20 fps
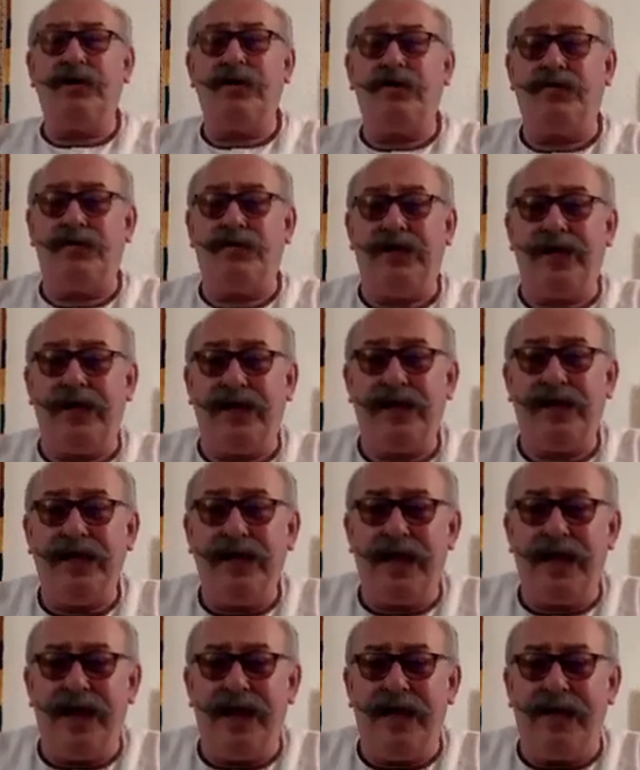really,
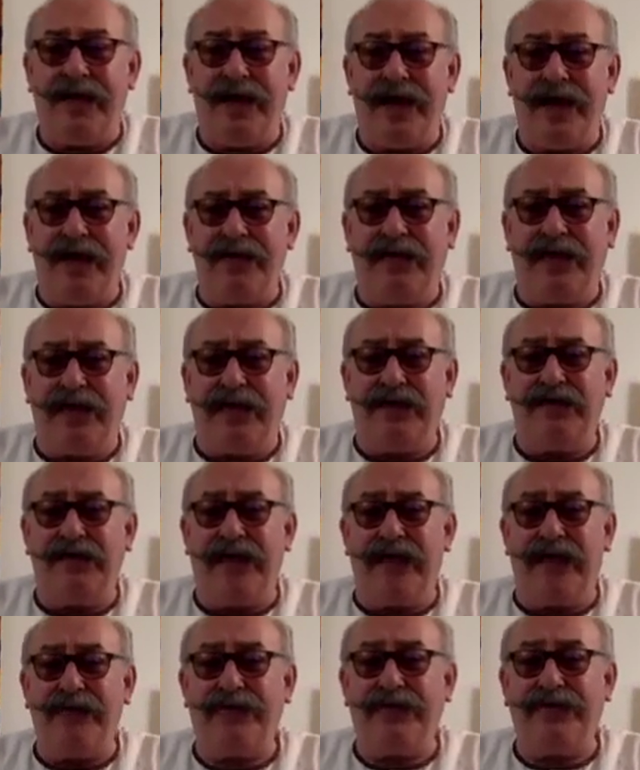about how that could
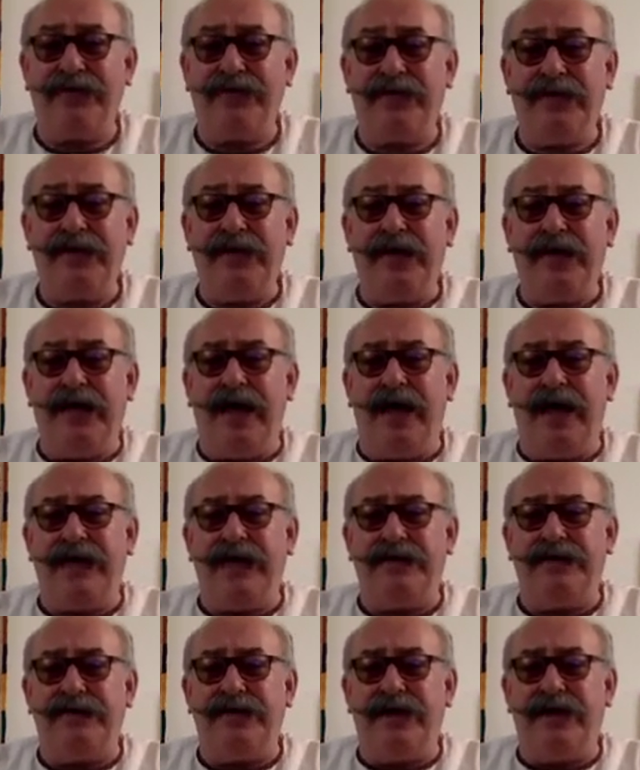happen.
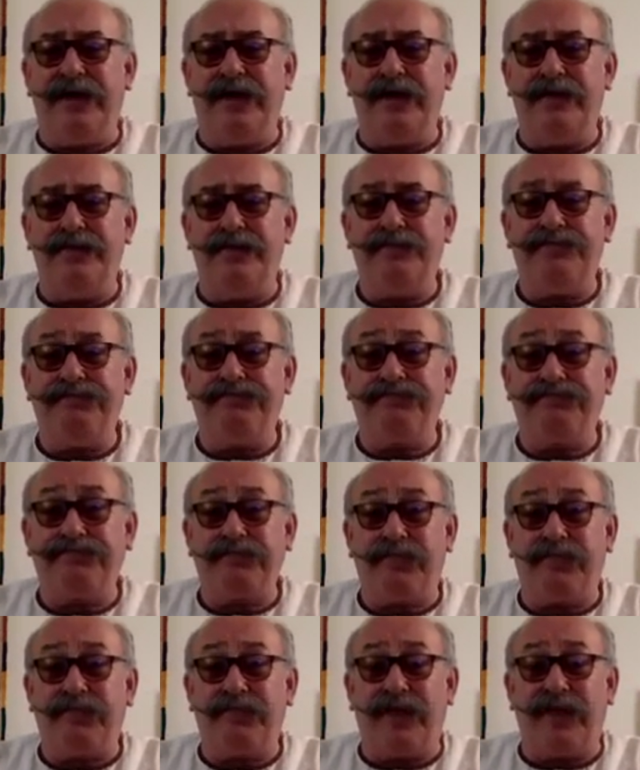And
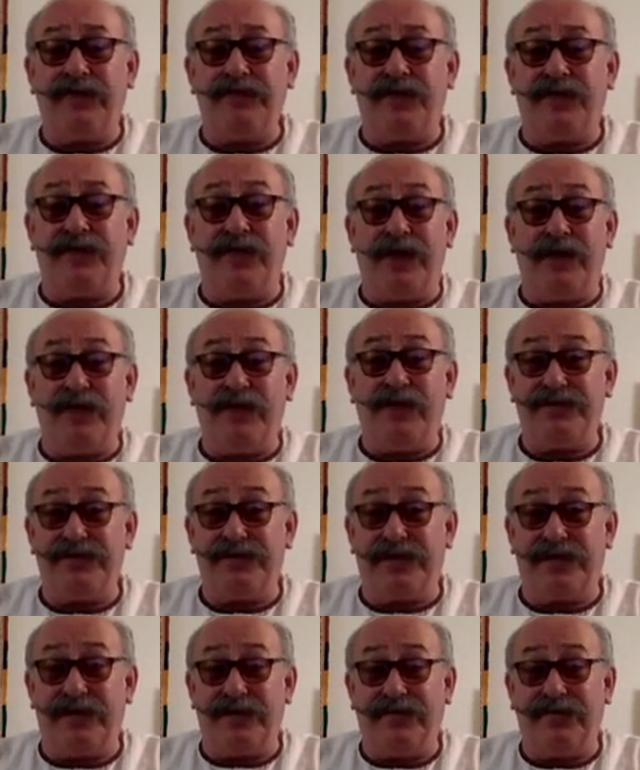so that was
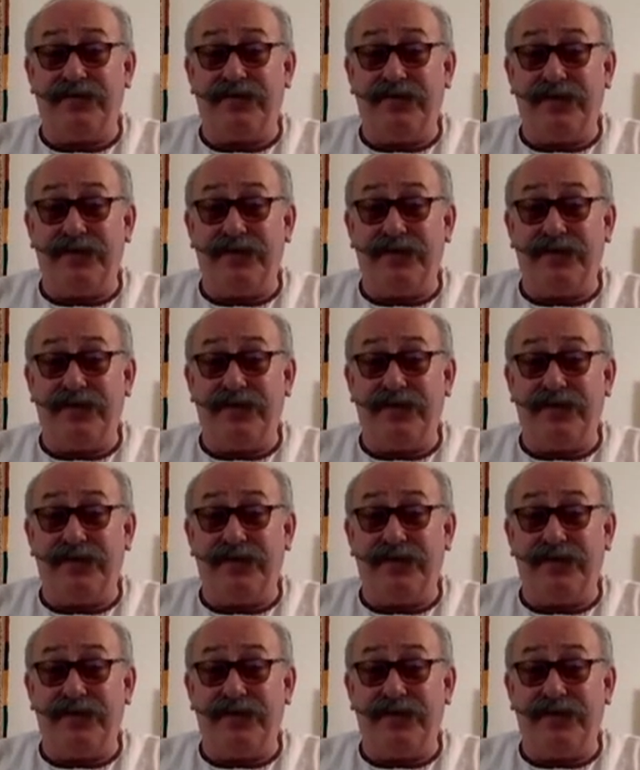kind of